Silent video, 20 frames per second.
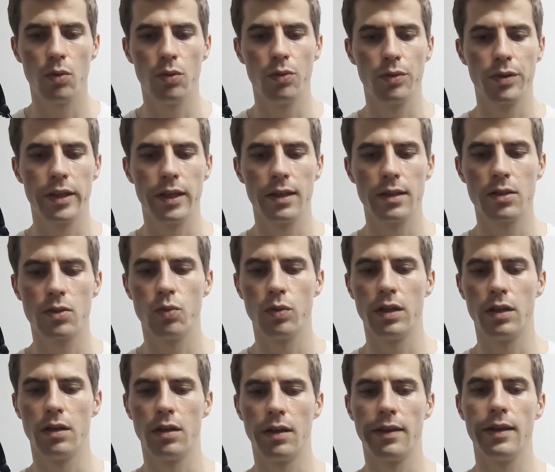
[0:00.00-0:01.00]
So
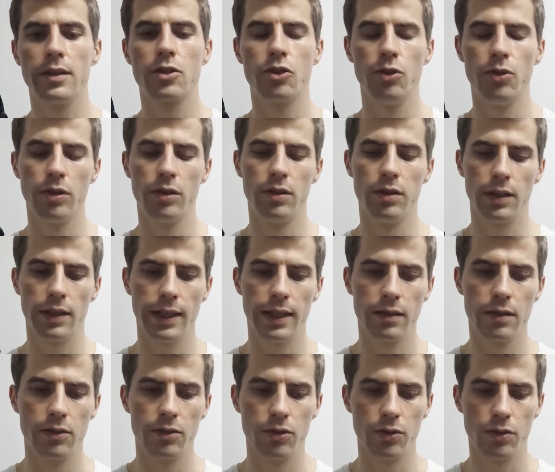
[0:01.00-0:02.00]
this
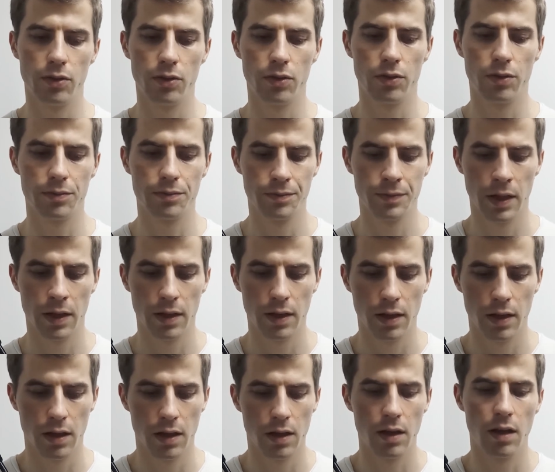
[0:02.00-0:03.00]
could lead to
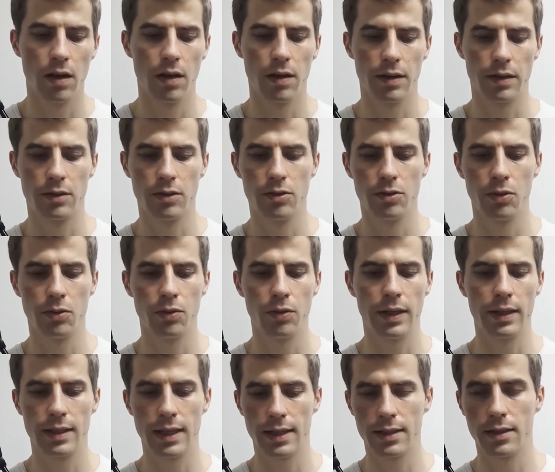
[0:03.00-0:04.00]

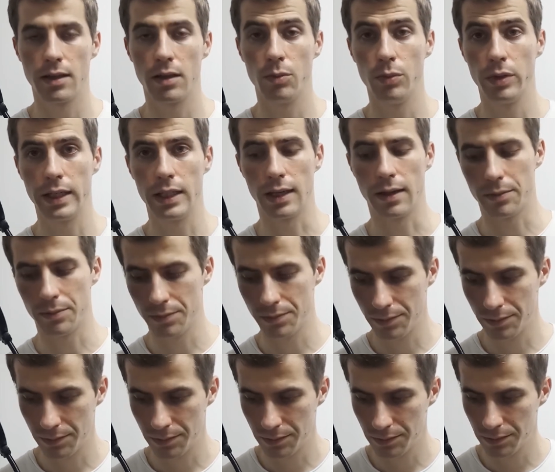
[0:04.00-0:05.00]
intestinal
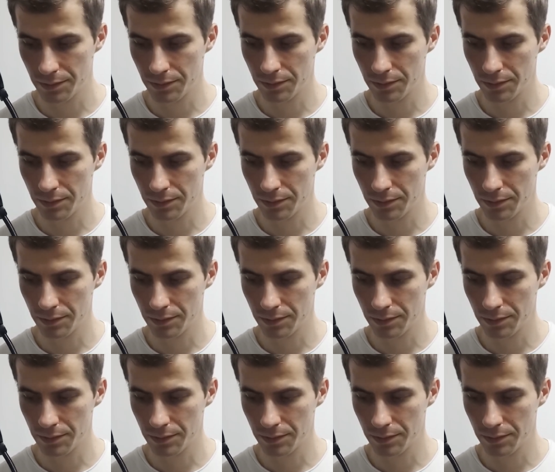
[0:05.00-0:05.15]
bleeding.